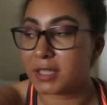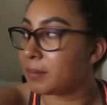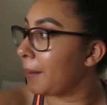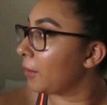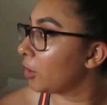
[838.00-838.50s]
is
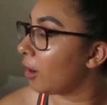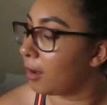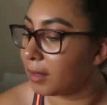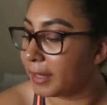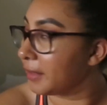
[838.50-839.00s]
my book
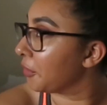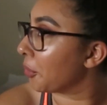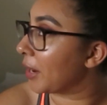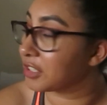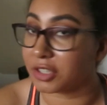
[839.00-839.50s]
haul, and then
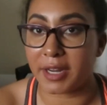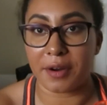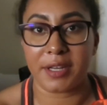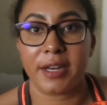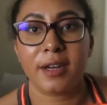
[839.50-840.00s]
the rest are
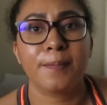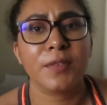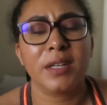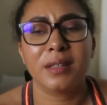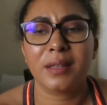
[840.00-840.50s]
down here.
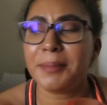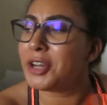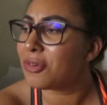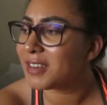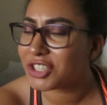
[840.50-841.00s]
Let me
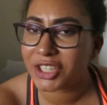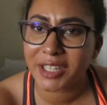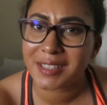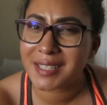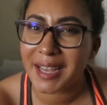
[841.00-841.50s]
know if I should
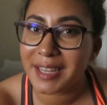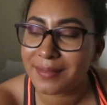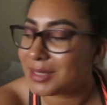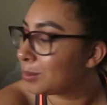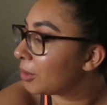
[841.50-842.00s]
get to any
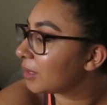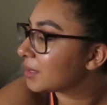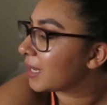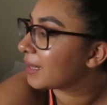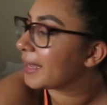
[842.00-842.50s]
of these
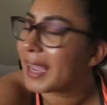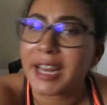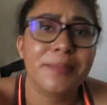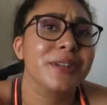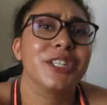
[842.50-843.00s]
books at like
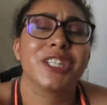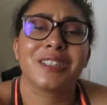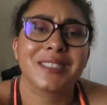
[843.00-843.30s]
any particular